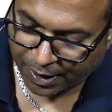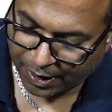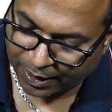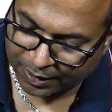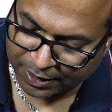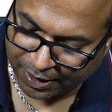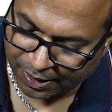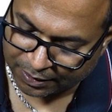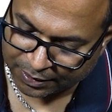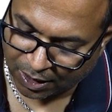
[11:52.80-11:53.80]
And
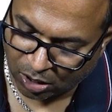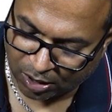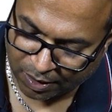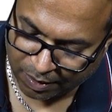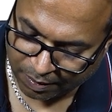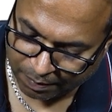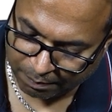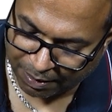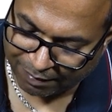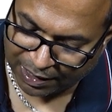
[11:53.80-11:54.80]
here there are
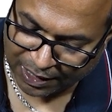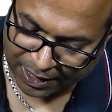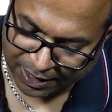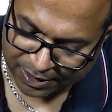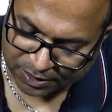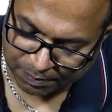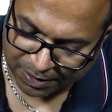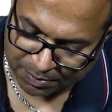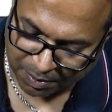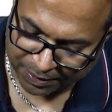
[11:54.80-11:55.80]
bowel contents.
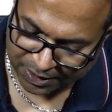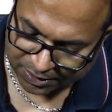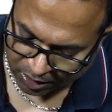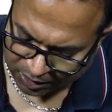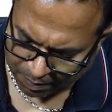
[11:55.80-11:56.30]
Please remember, these are the